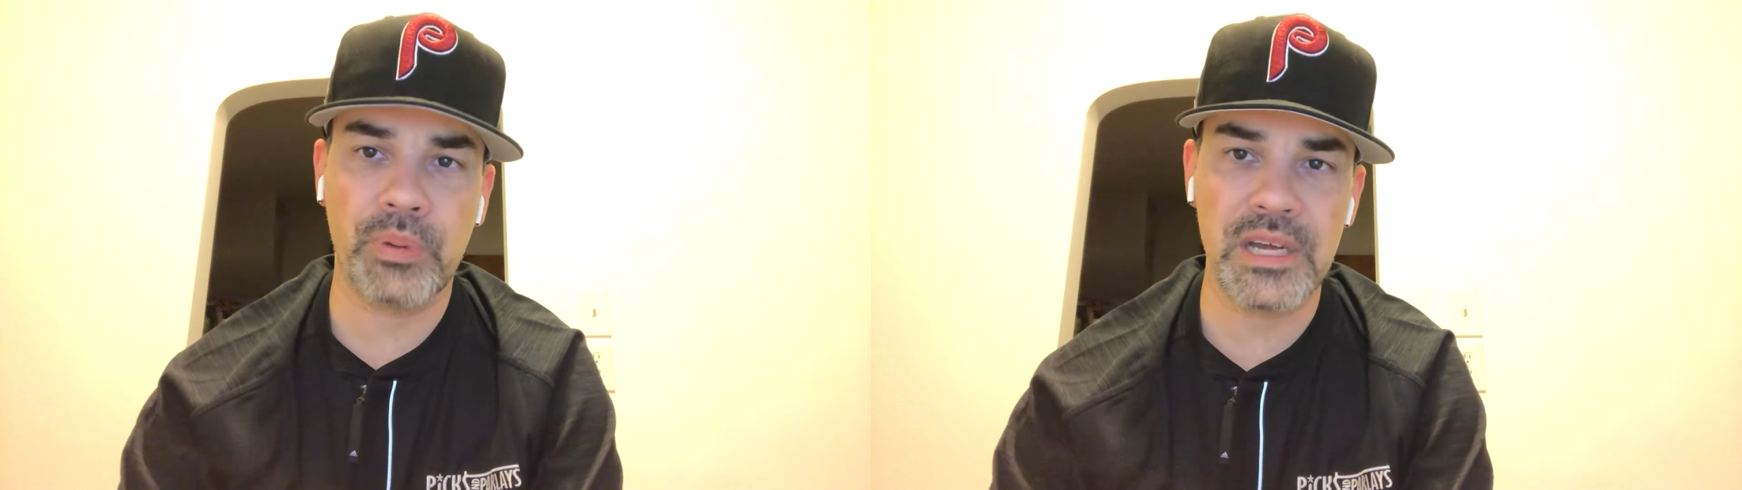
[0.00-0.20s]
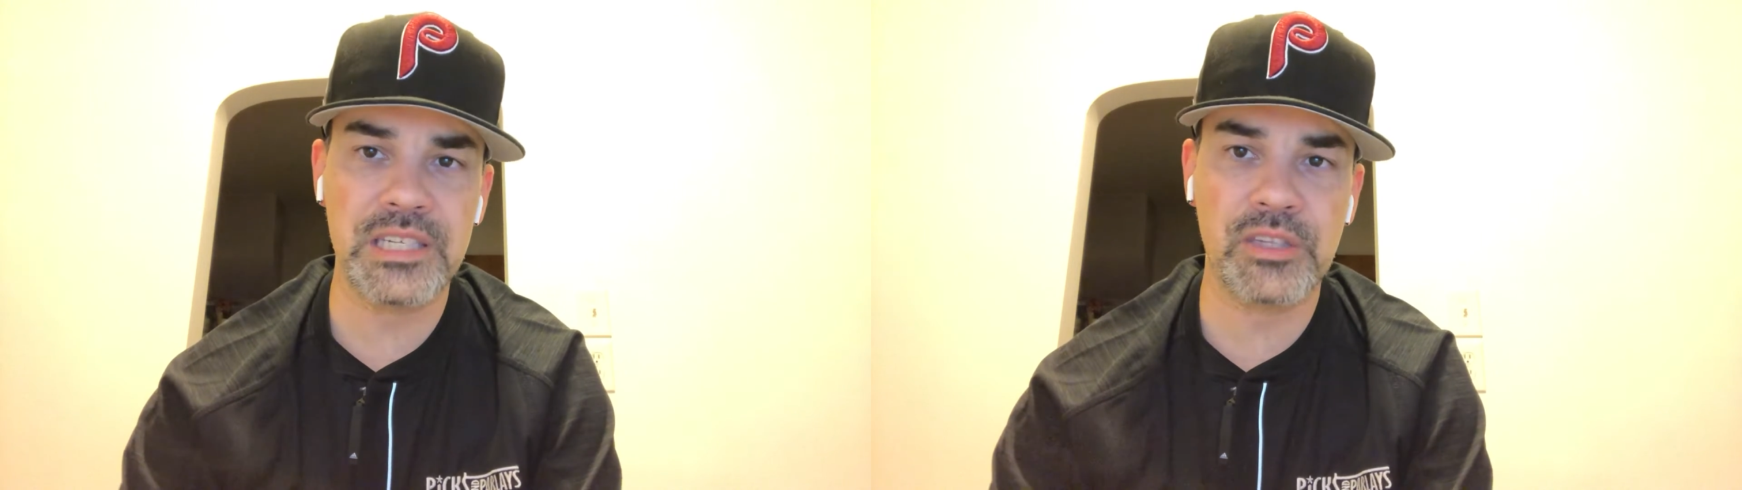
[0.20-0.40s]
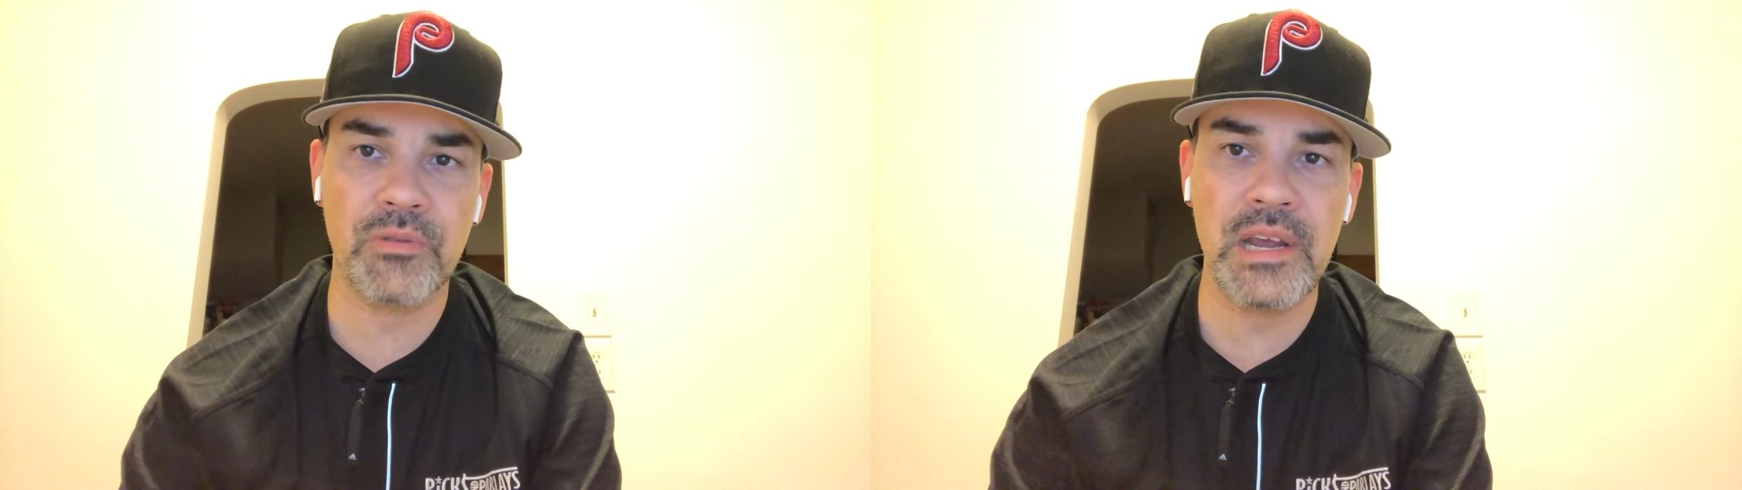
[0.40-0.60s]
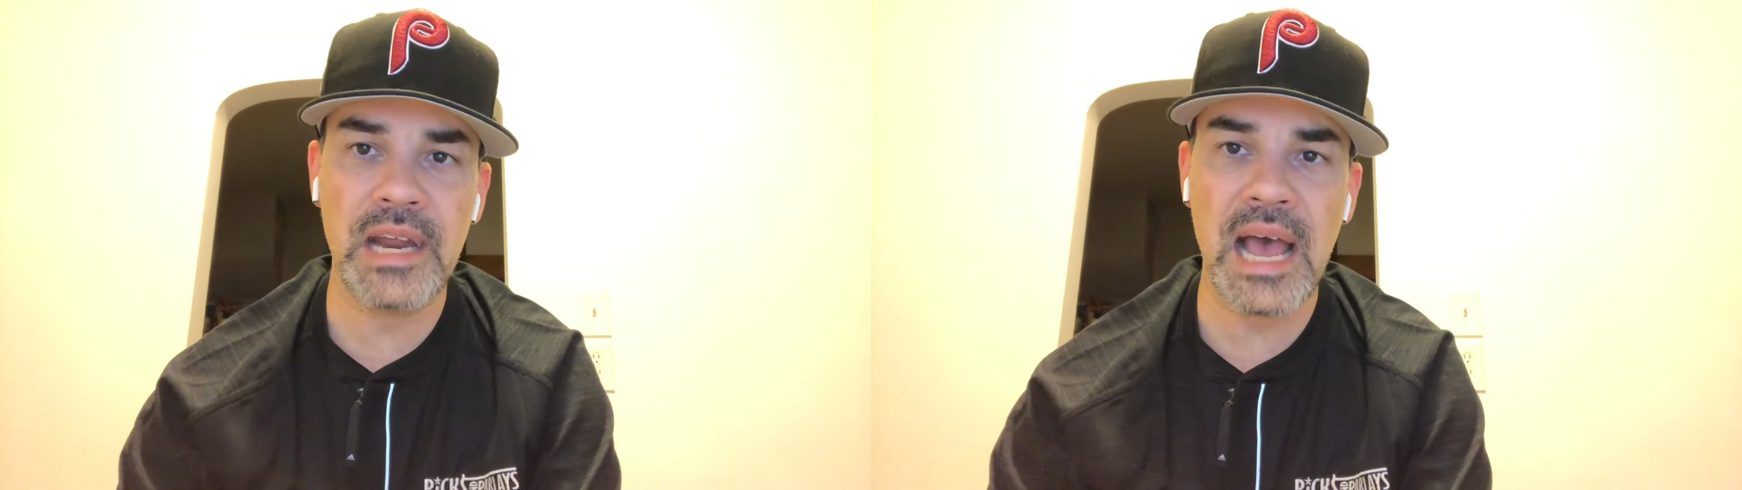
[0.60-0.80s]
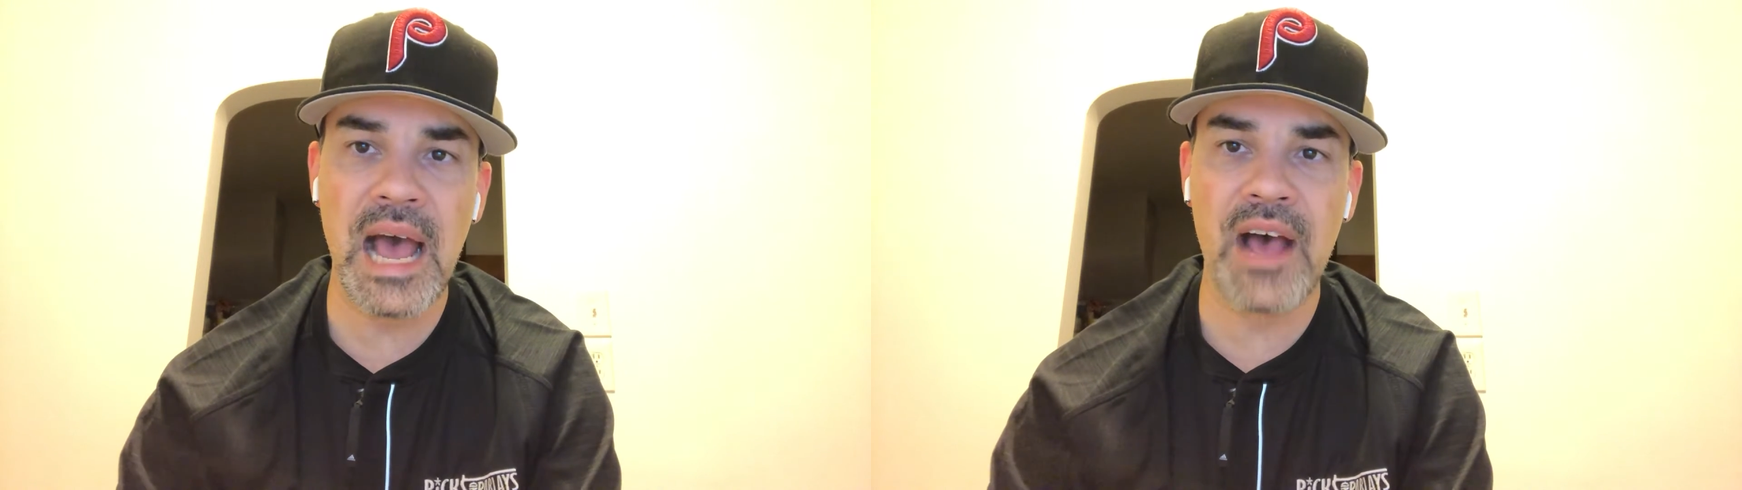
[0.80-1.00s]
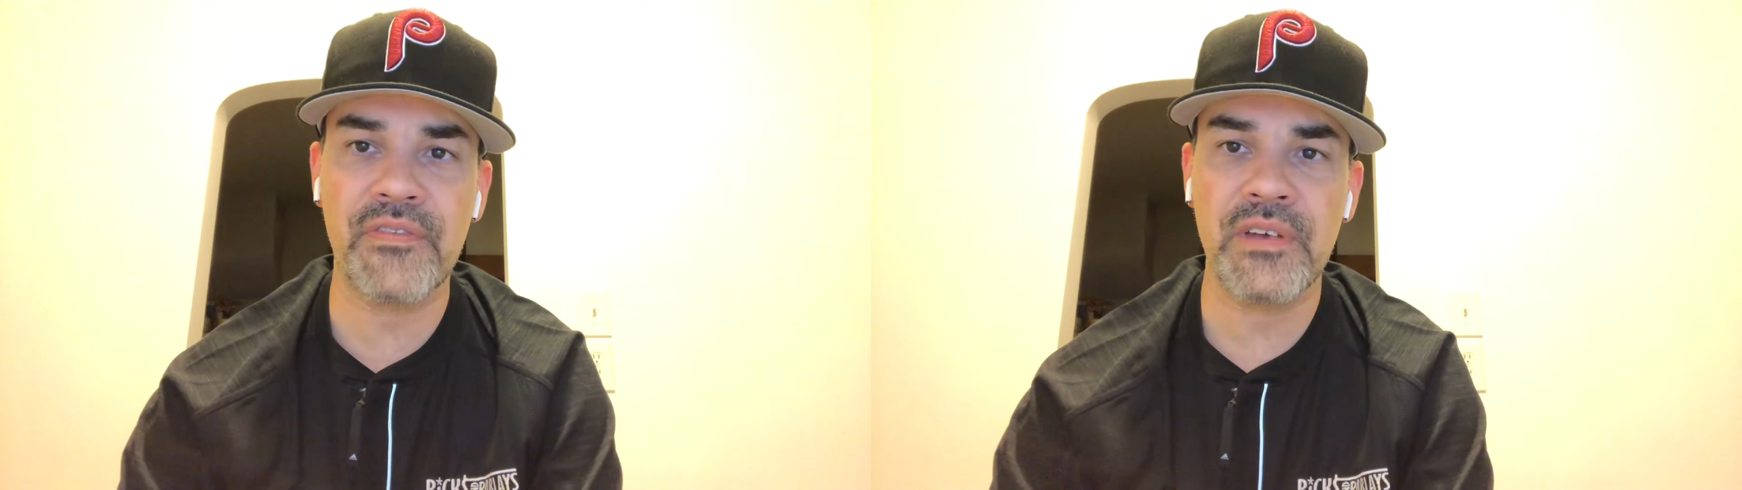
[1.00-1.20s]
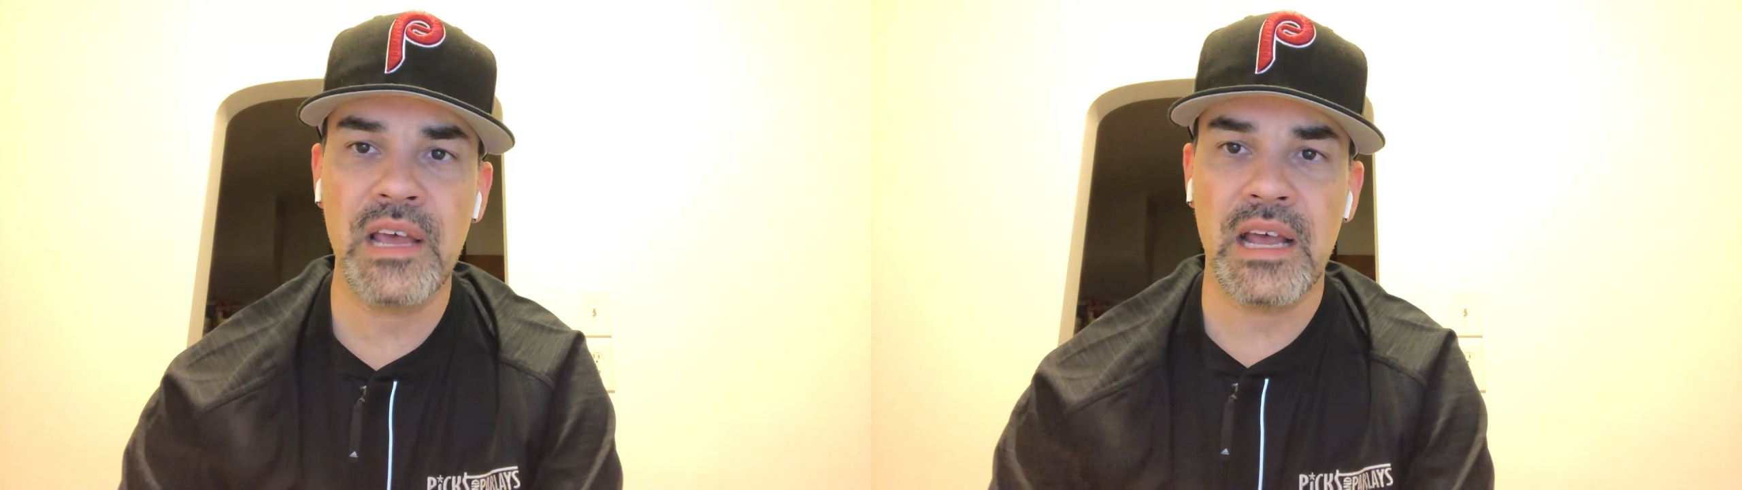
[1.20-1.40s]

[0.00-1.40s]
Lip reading: +3.5.